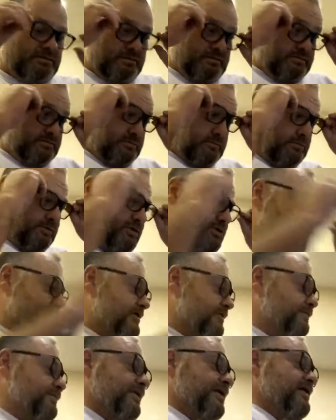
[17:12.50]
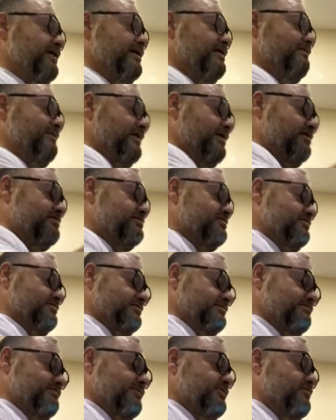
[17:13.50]
What are you complaining about?
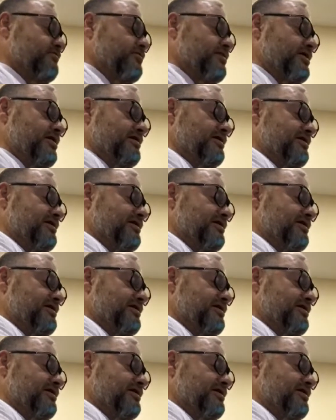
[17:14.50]
Be quiet.